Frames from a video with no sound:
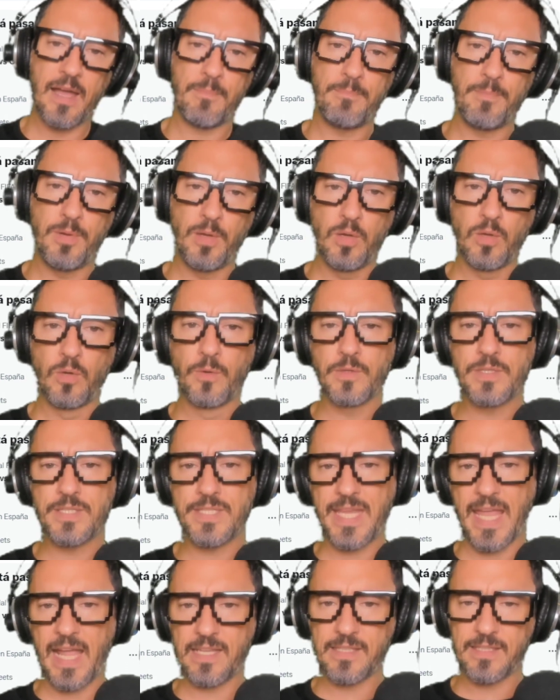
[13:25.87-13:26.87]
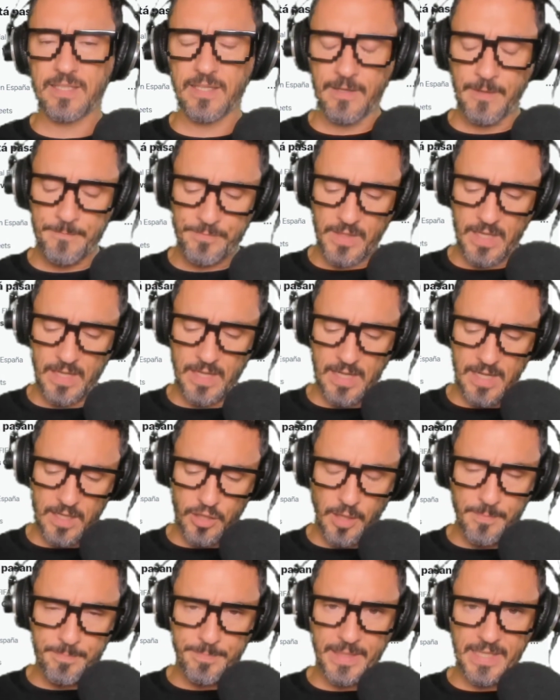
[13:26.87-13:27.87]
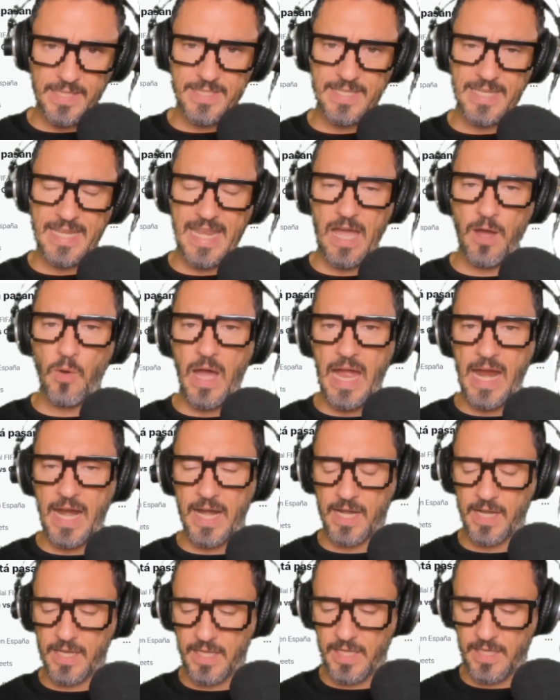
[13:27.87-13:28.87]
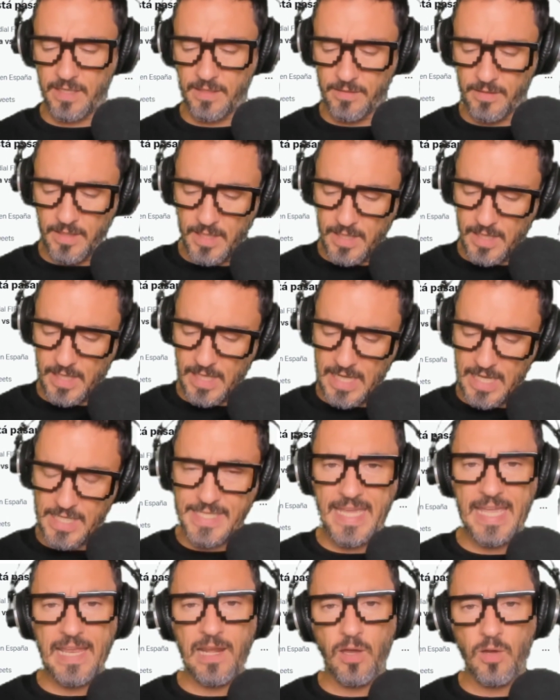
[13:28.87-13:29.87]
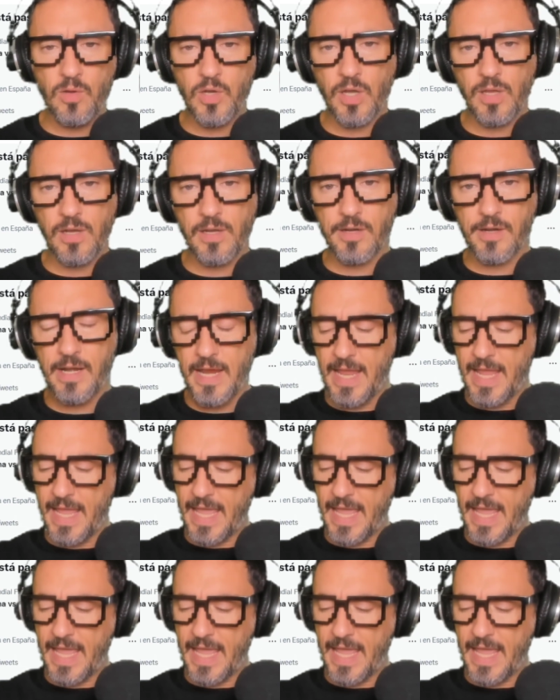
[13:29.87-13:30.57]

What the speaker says: blue checked companies now are in yellow color,